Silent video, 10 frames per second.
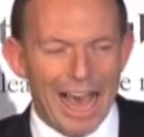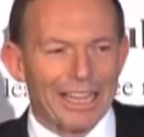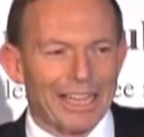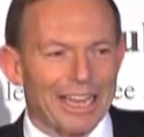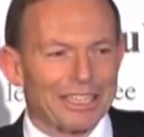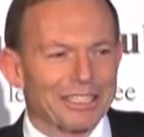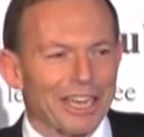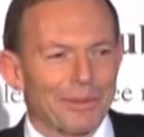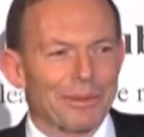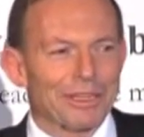Ladies and
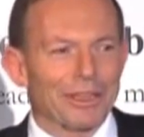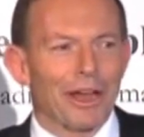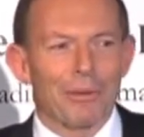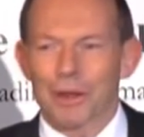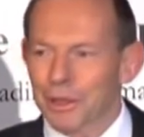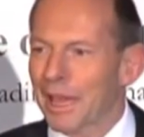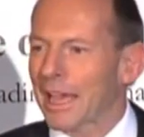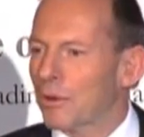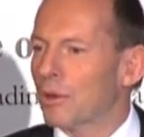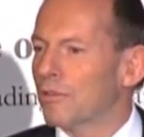gentlemen, I want to
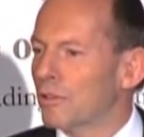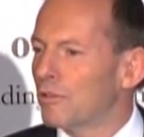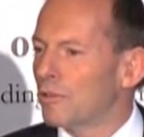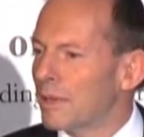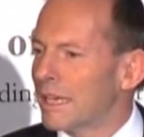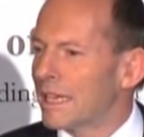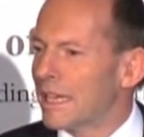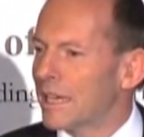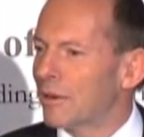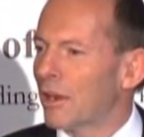thank all of you for being
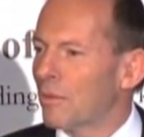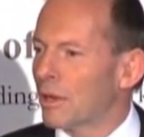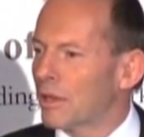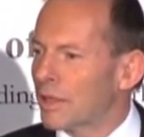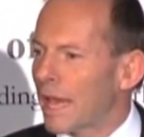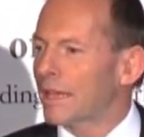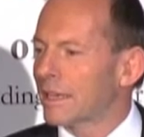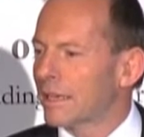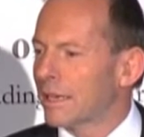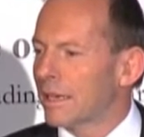here. I want to
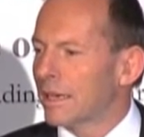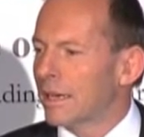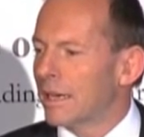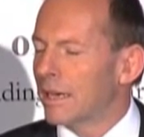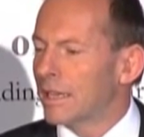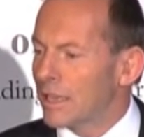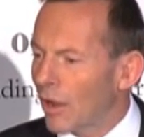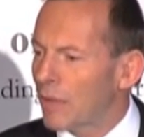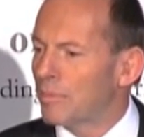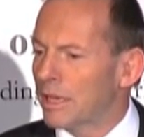thank the
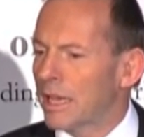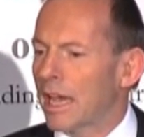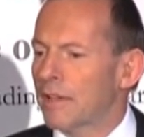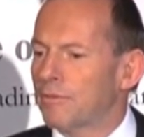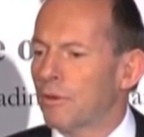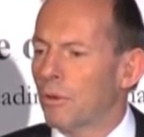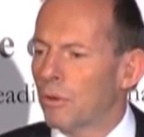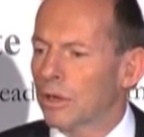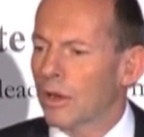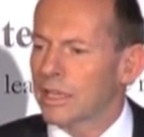IPA for
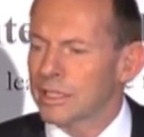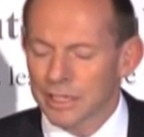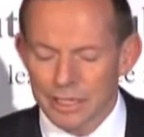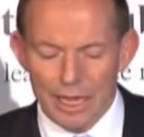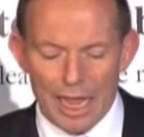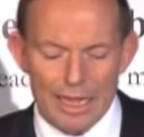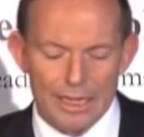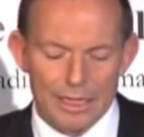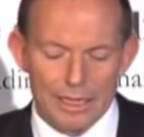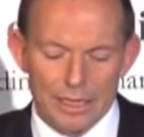organising today.
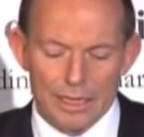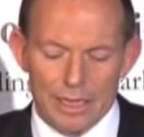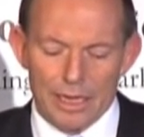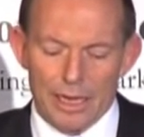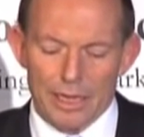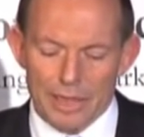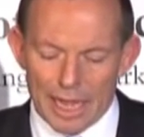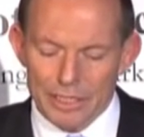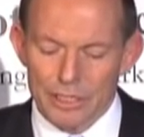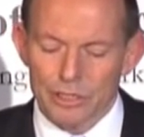
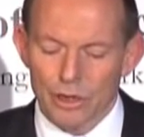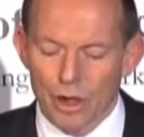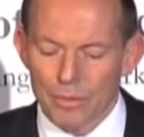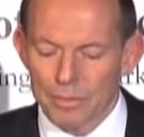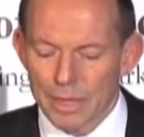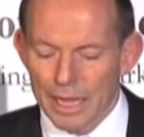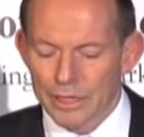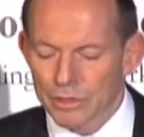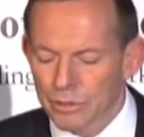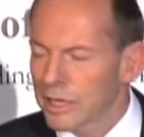Thanks to Tom and
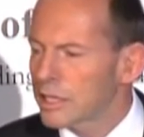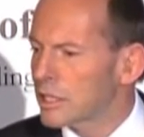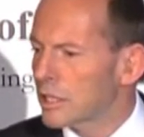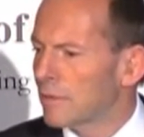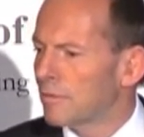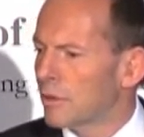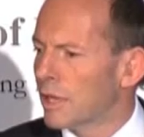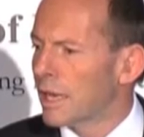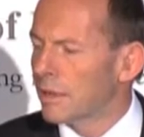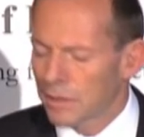to Chris for
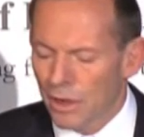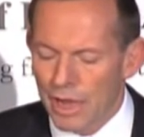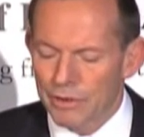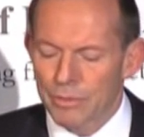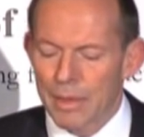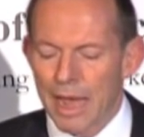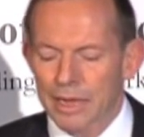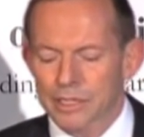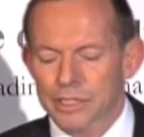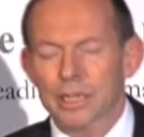their kind
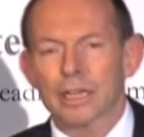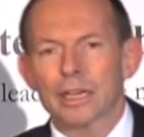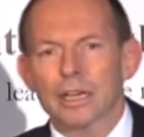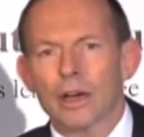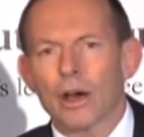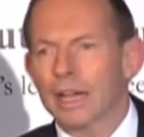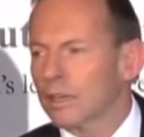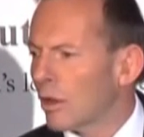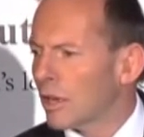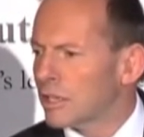remarks. I
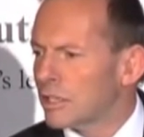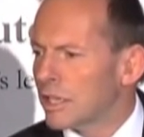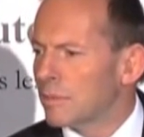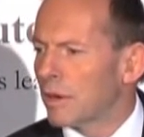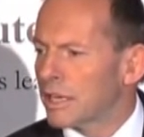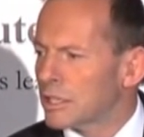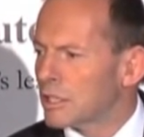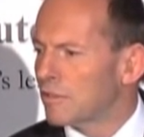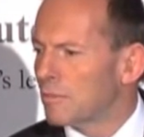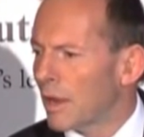acknowledge the
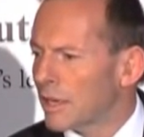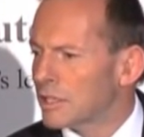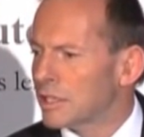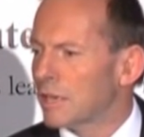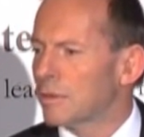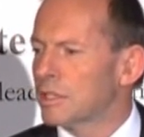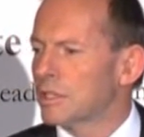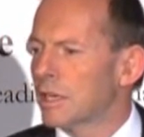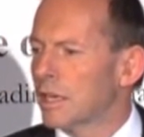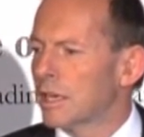presence of my distinguished